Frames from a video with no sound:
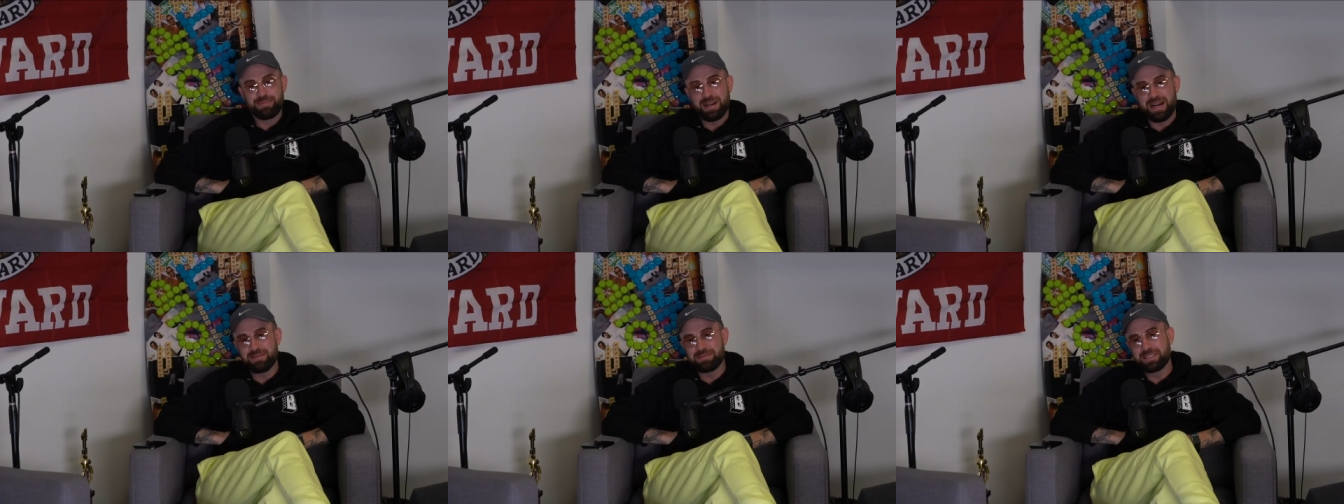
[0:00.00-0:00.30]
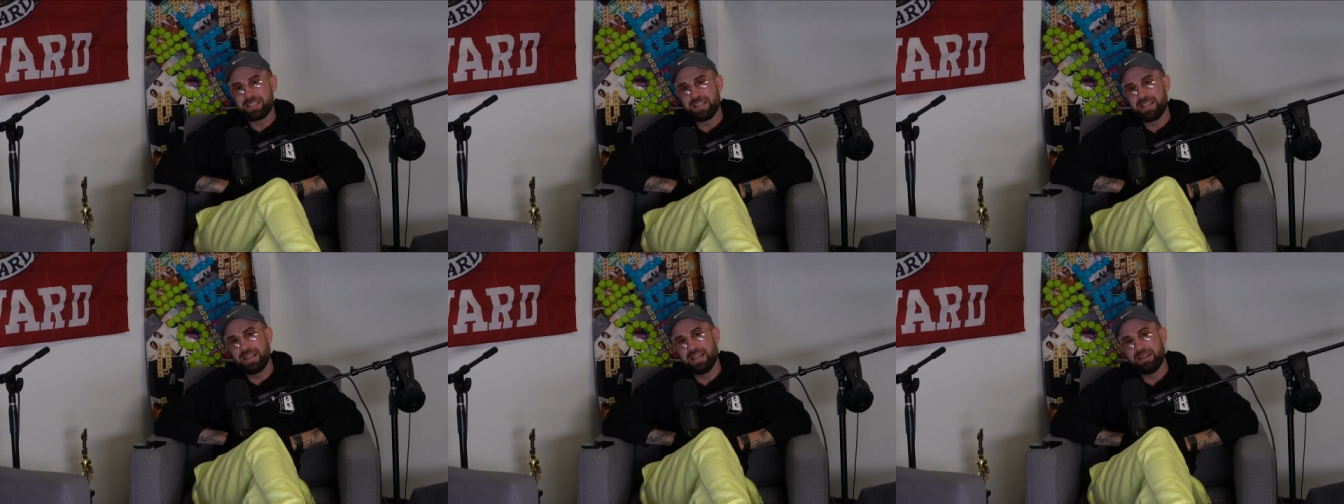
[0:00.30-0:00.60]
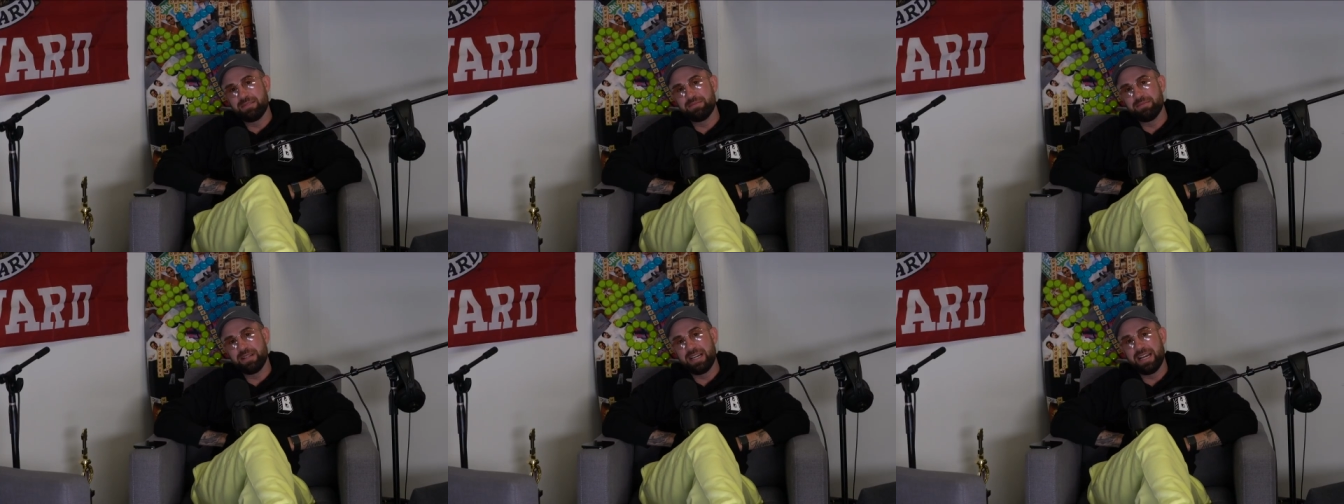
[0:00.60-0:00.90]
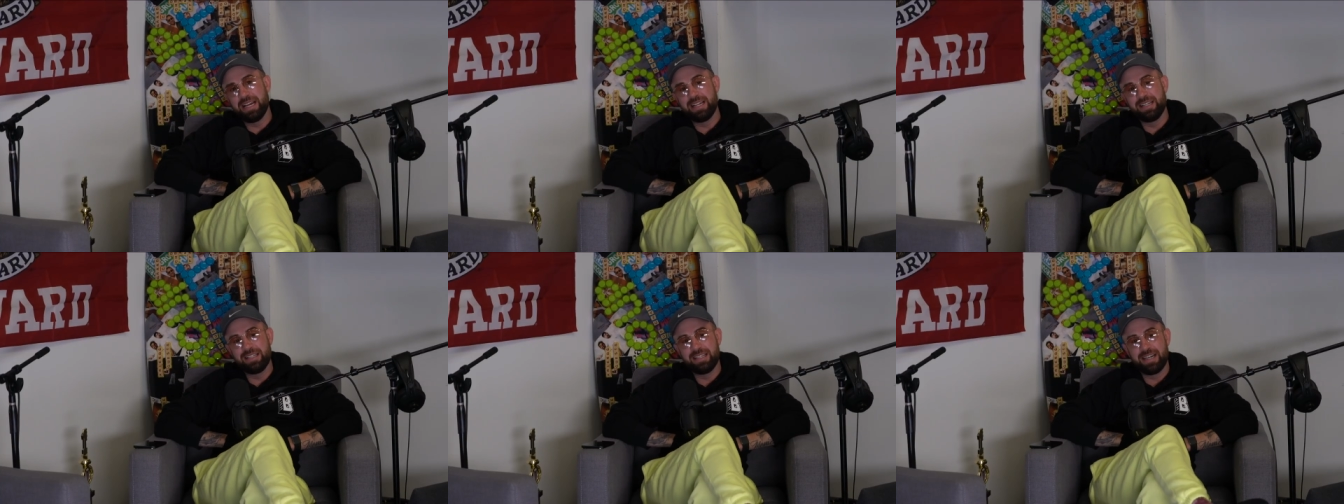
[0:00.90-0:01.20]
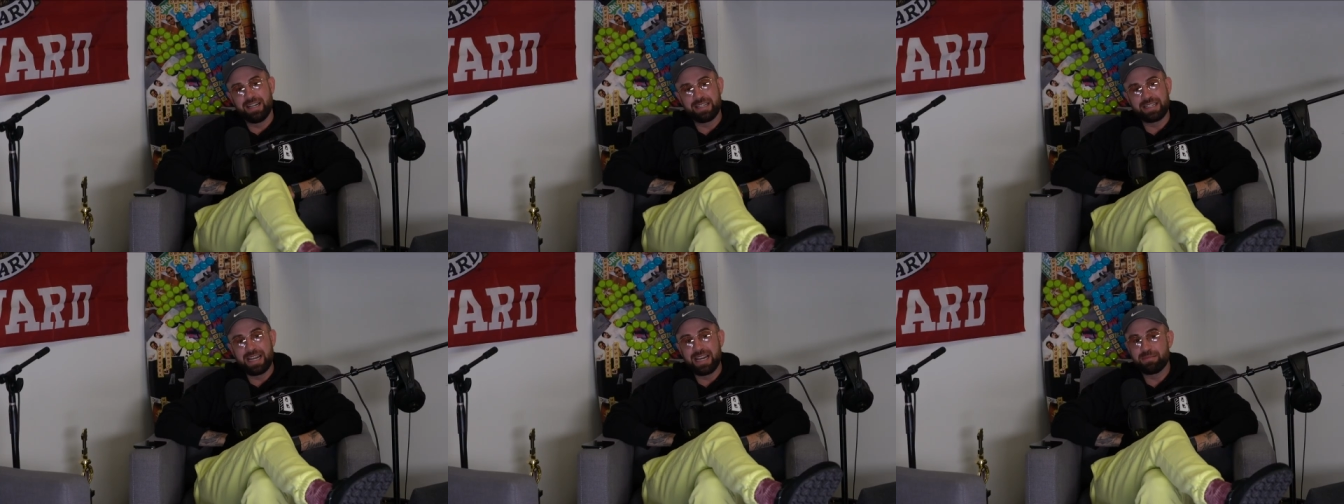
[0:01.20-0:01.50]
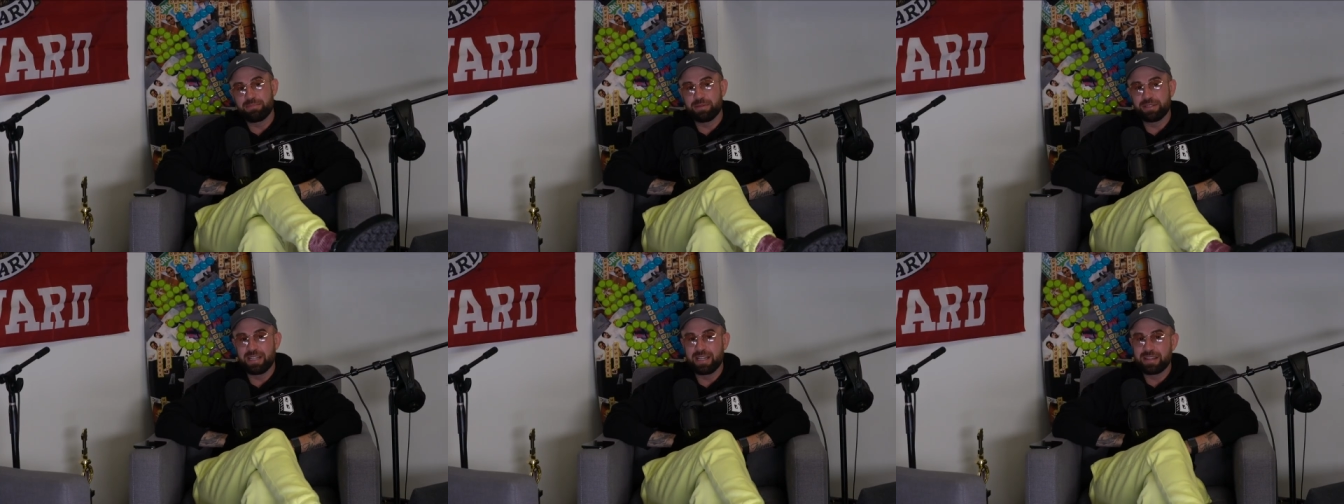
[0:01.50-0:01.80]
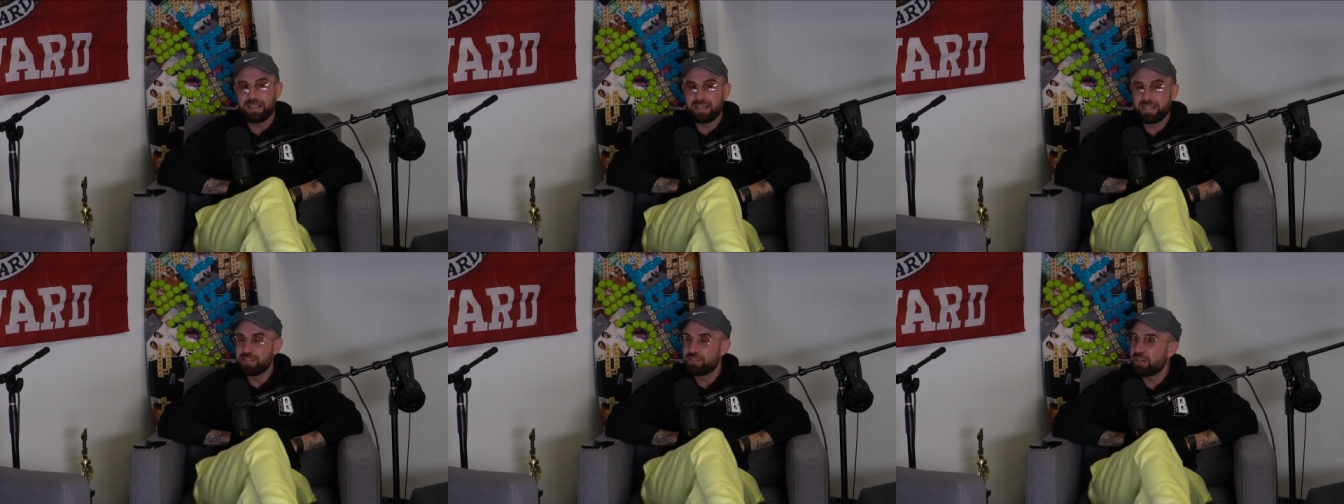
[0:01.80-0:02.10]
props to them. And uh, yeah, put that
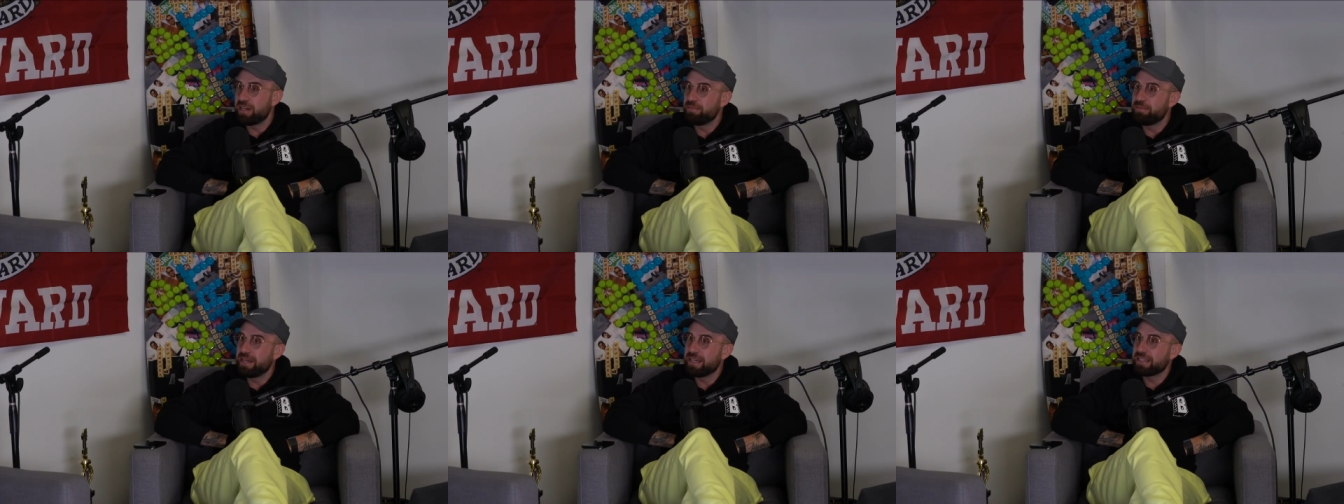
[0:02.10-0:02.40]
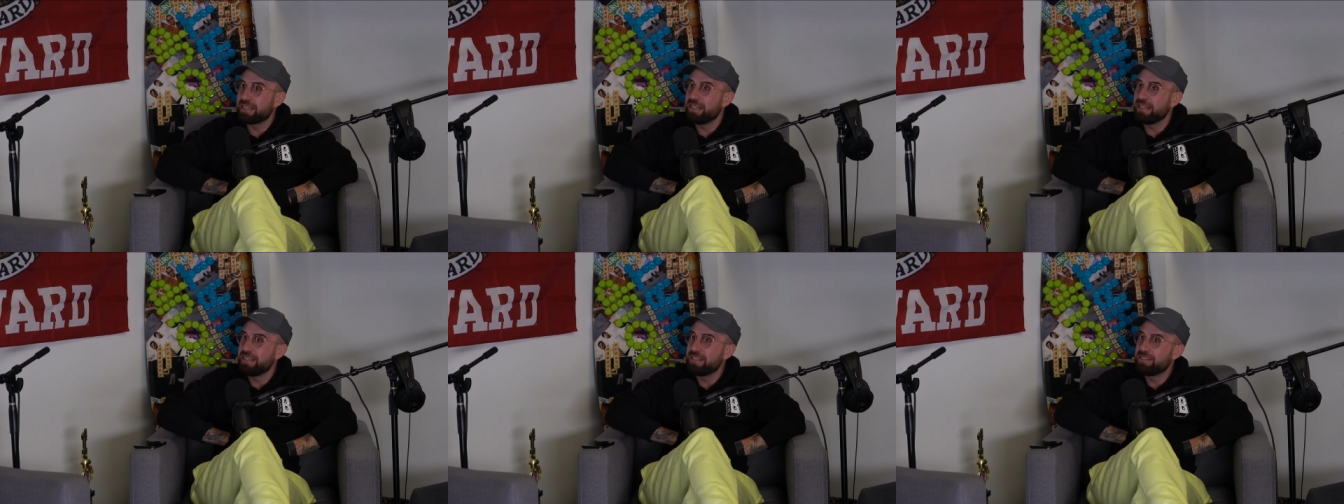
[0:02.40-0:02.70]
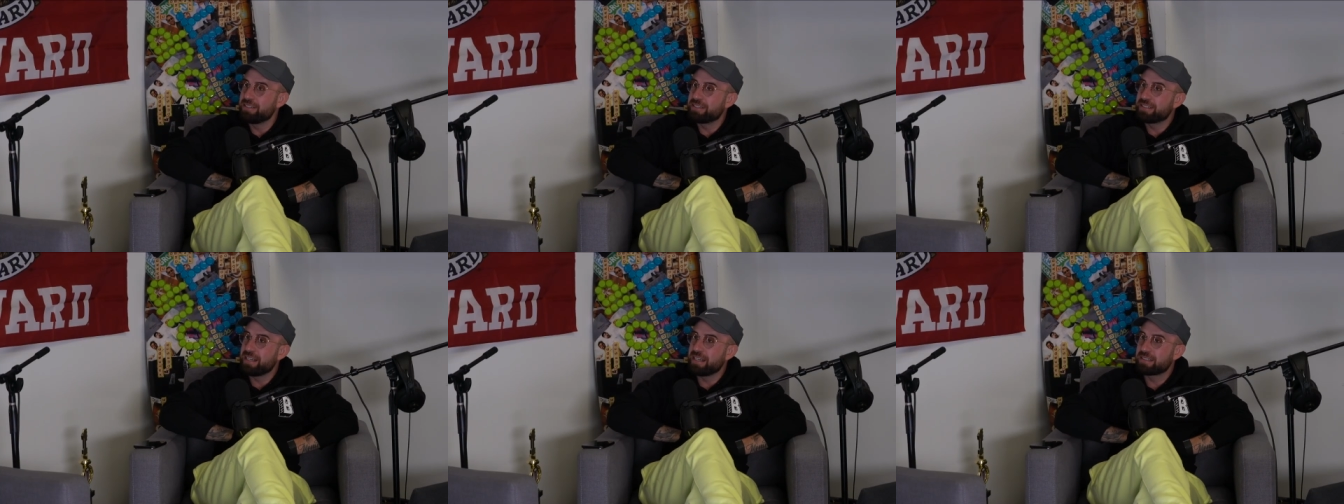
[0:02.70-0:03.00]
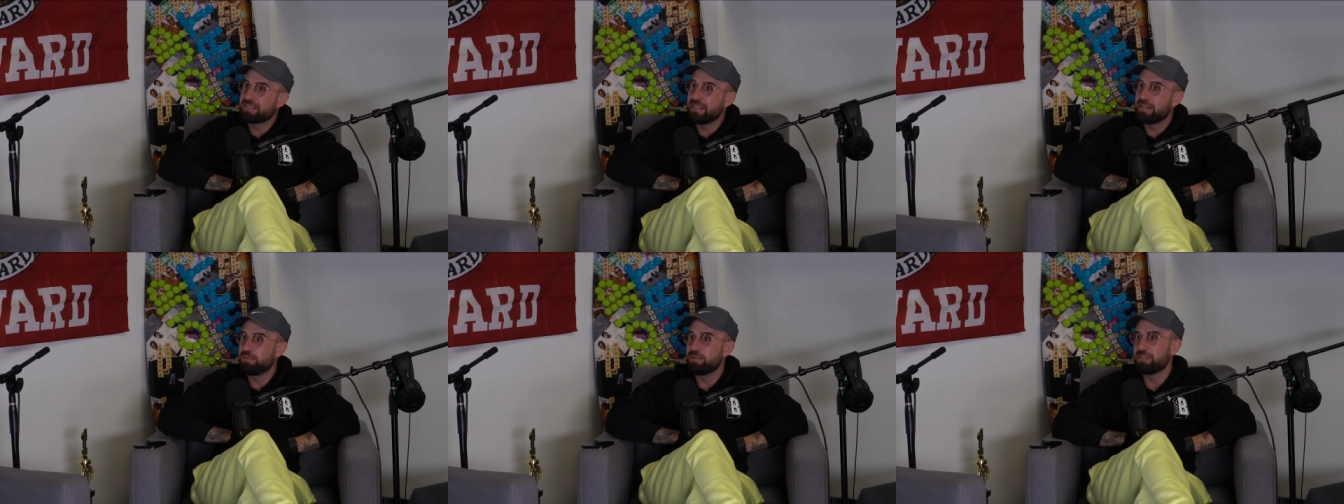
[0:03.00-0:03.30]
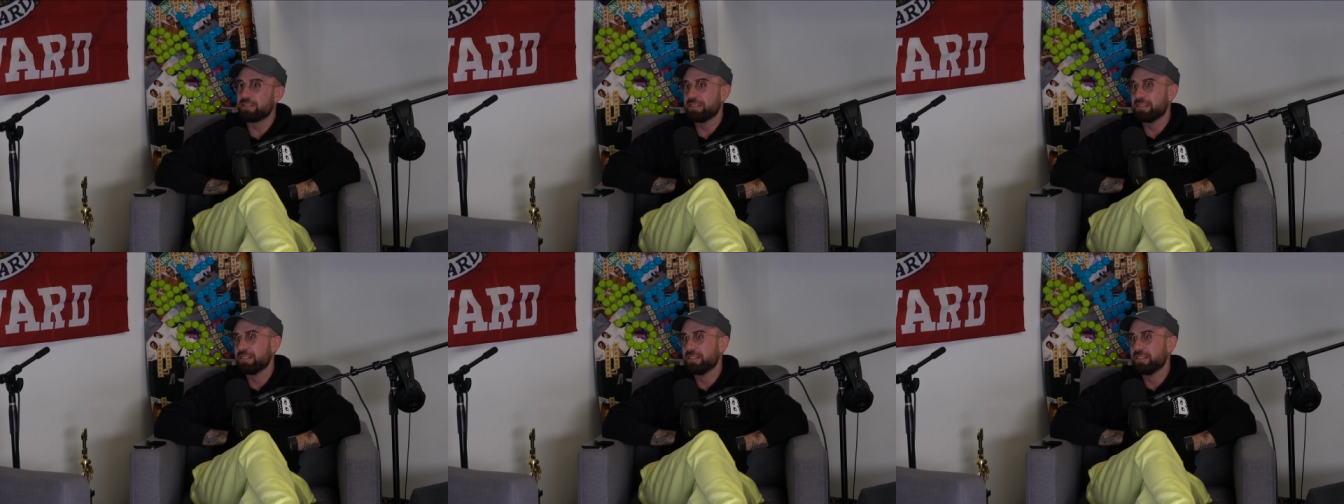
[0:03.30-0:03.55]
thing in Tribeca and your stock doubles.